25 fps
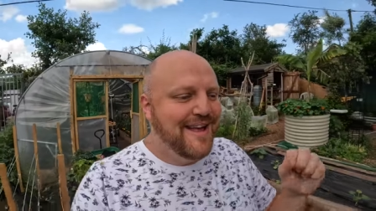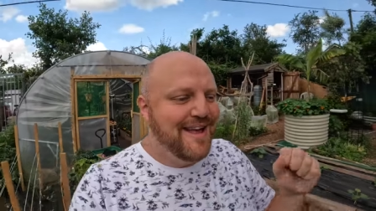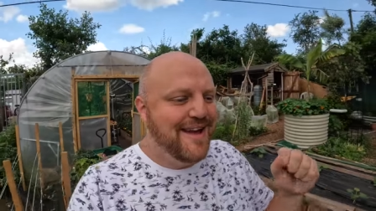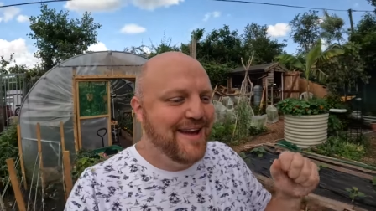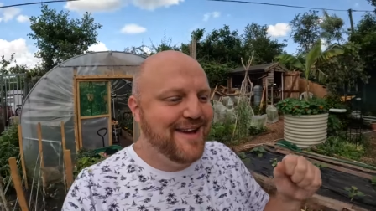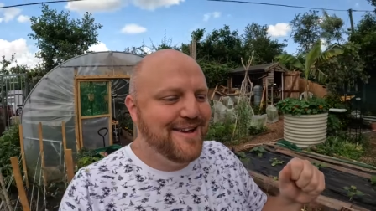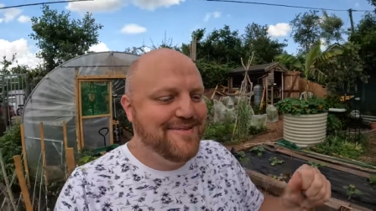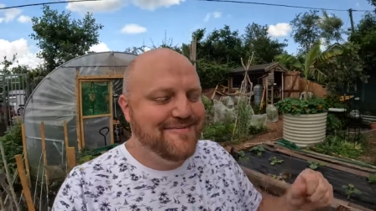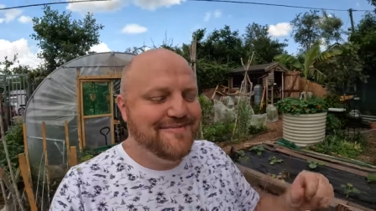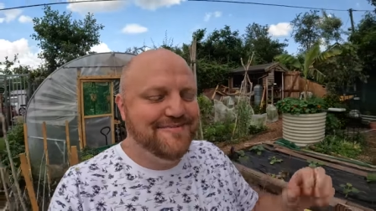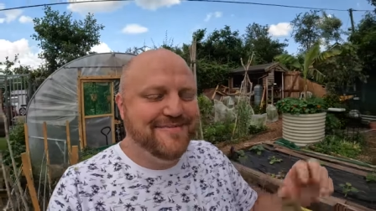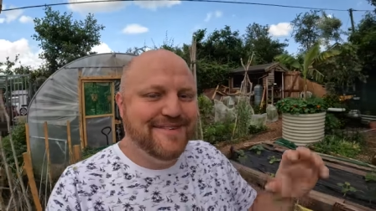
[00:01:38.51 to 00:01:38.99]

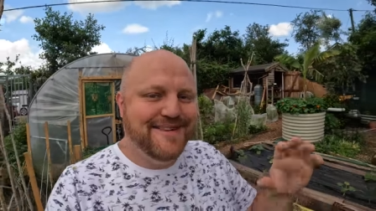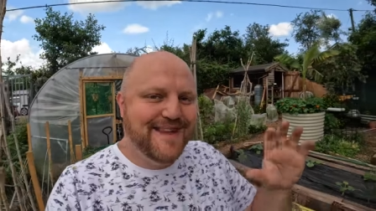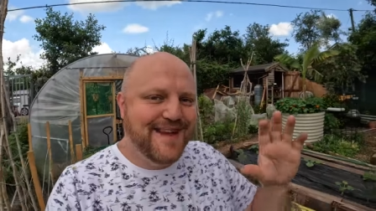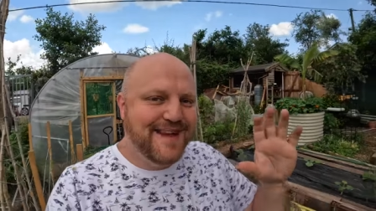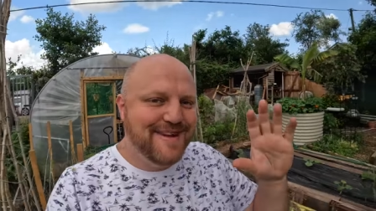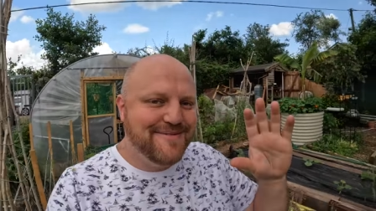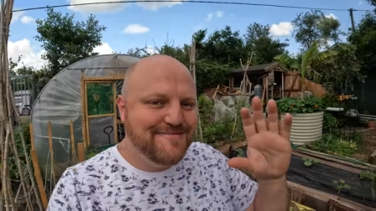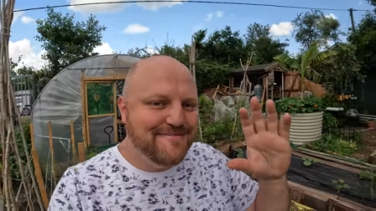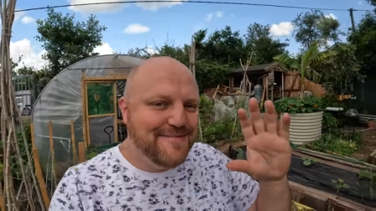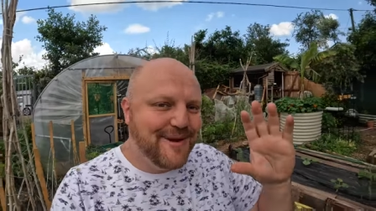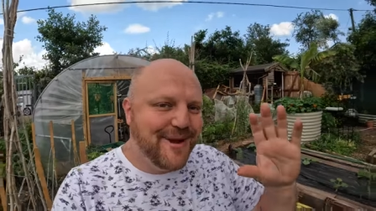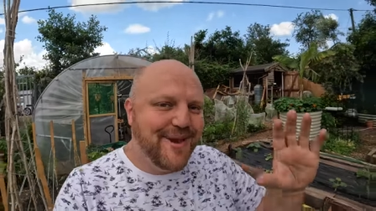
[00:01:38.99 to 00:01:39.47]
Um,
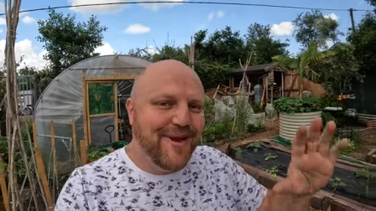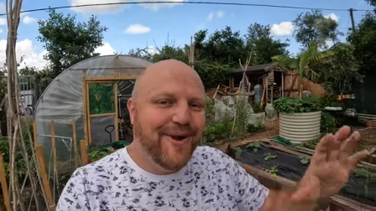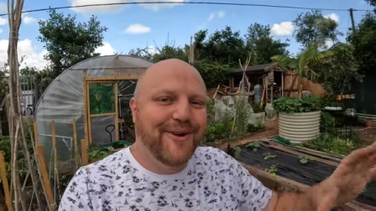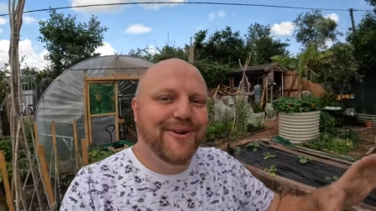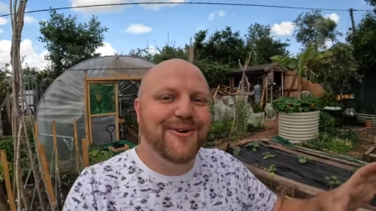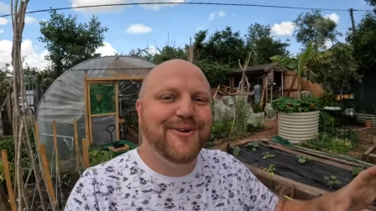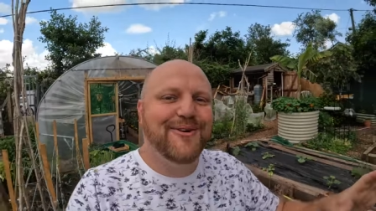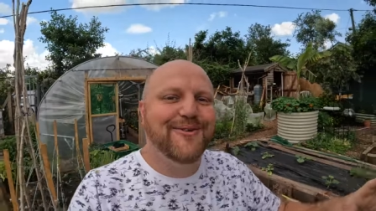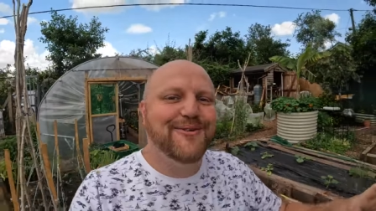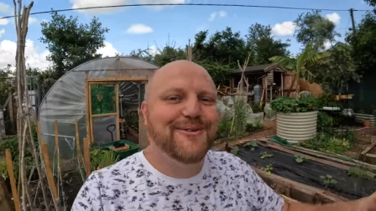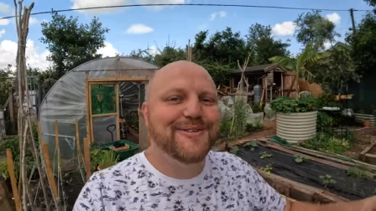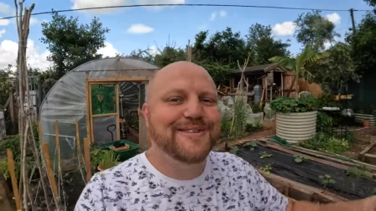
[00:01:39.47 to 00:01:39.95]
a
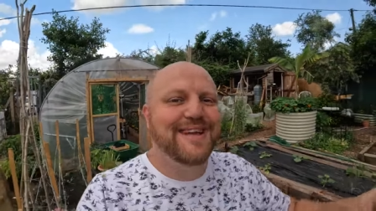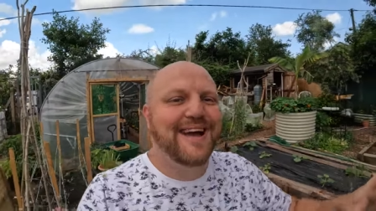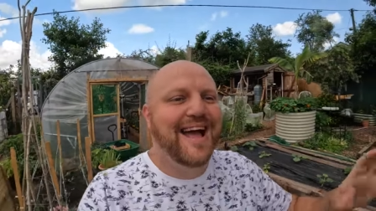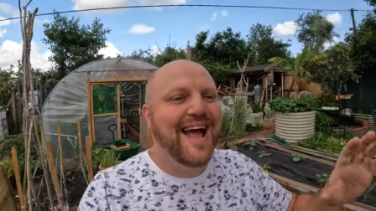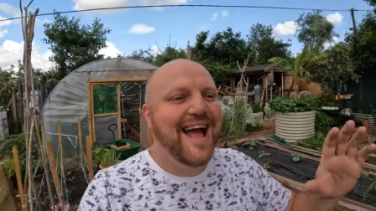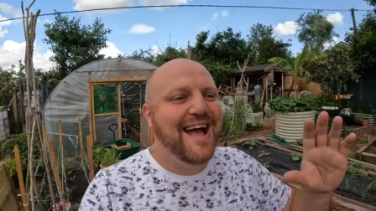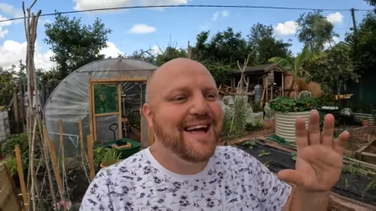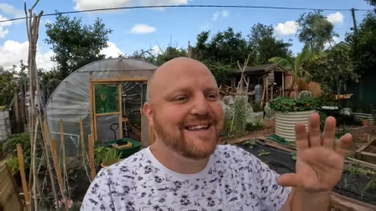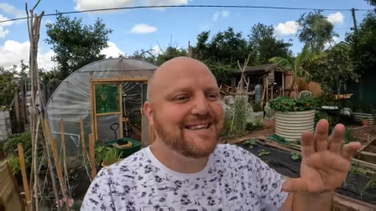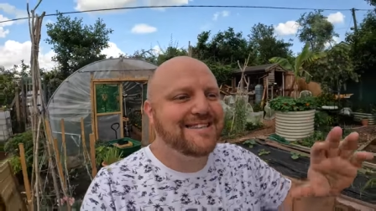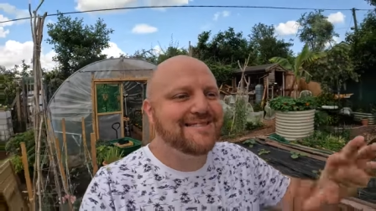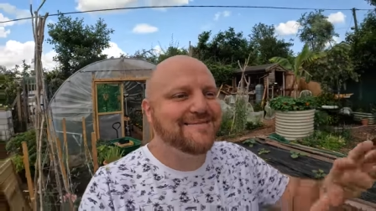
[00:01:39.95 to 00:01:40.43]
plot holder
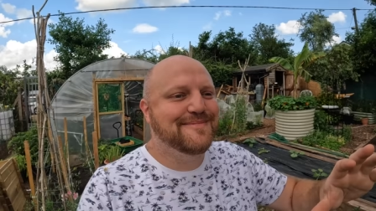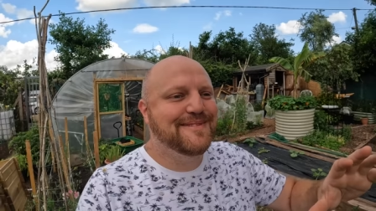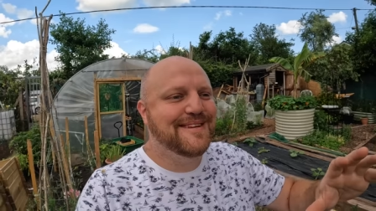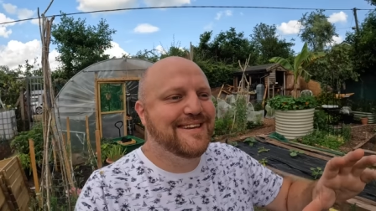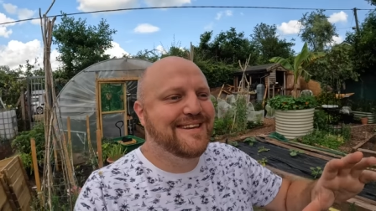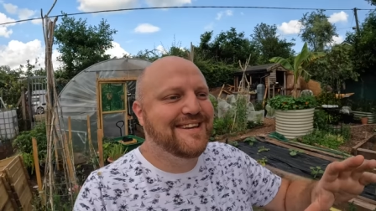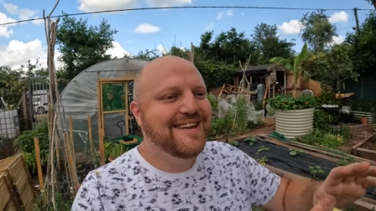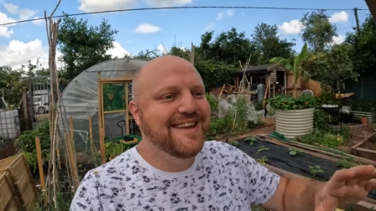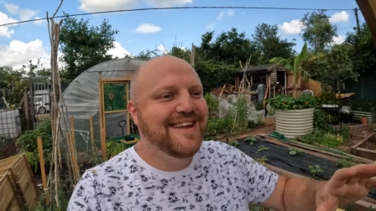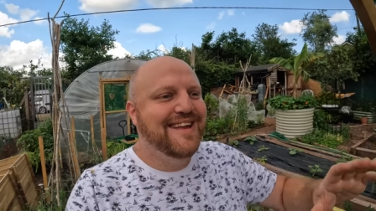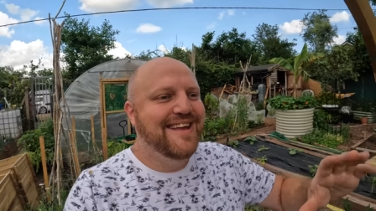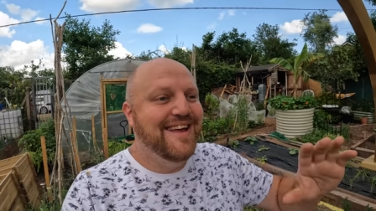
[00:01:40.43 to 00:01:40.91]
asked
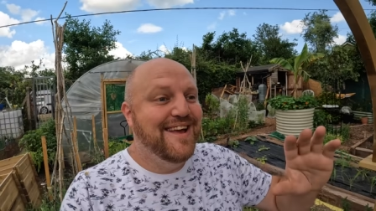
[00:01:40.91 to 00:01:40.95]
me